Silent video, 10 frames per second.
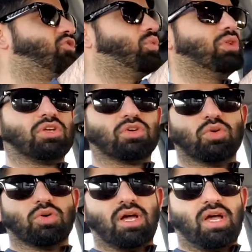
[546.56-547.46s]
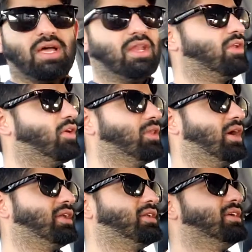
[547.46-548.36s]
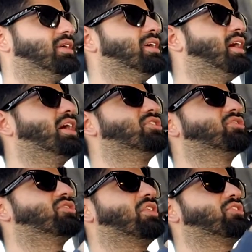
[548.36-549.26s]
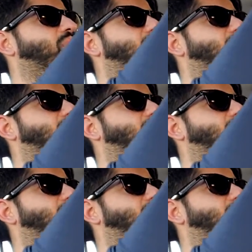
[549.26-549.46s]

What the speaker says: really cool. I didn't know that. I just saw this right